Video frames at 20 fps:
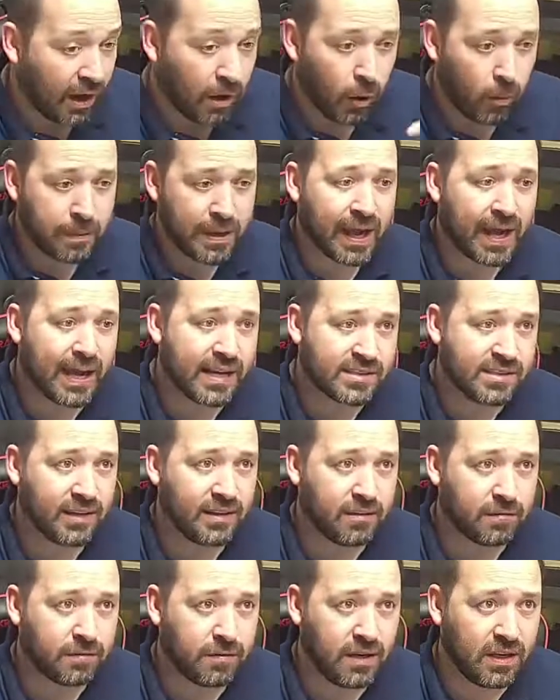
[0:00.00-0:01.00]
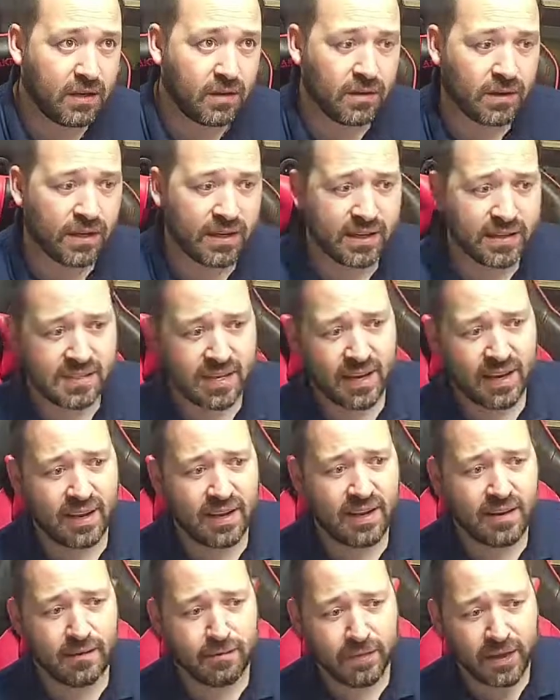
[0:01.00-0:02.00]
you guys liked the video. Like I said,
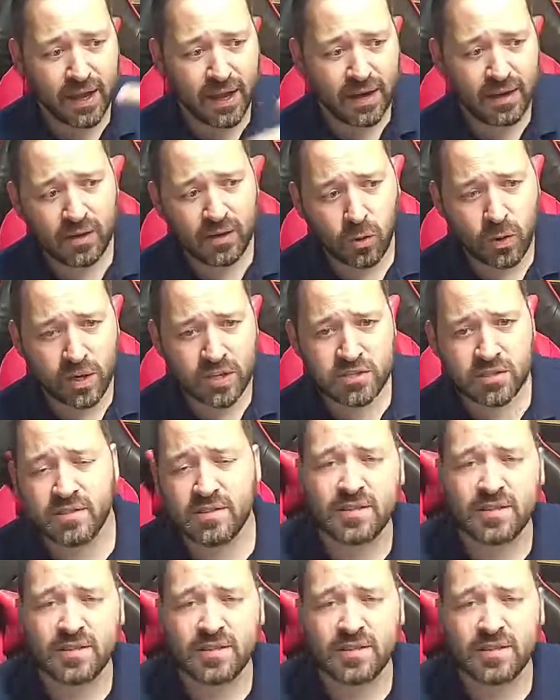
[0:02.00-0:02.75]
if you got any questions,